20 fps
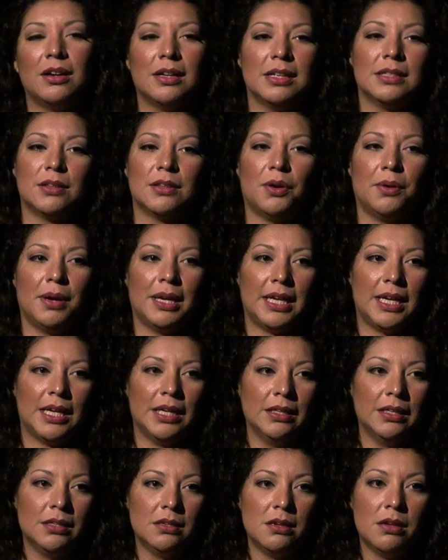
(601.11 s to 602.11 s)
is already
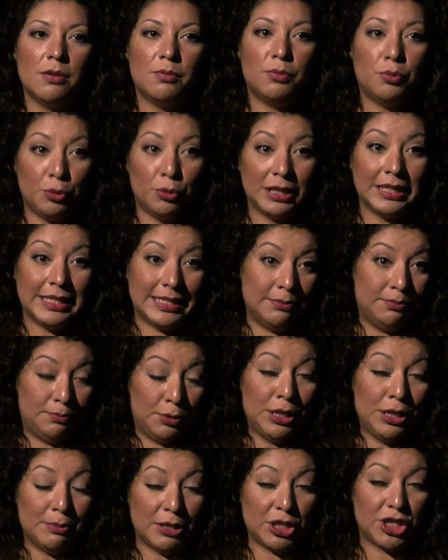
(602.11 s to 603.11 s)
really
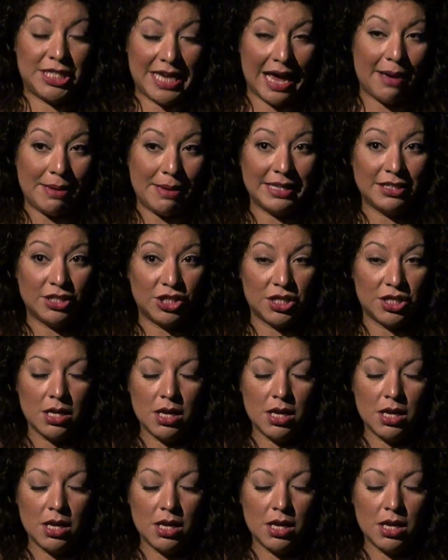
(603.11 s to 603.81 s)
pretty much damaged,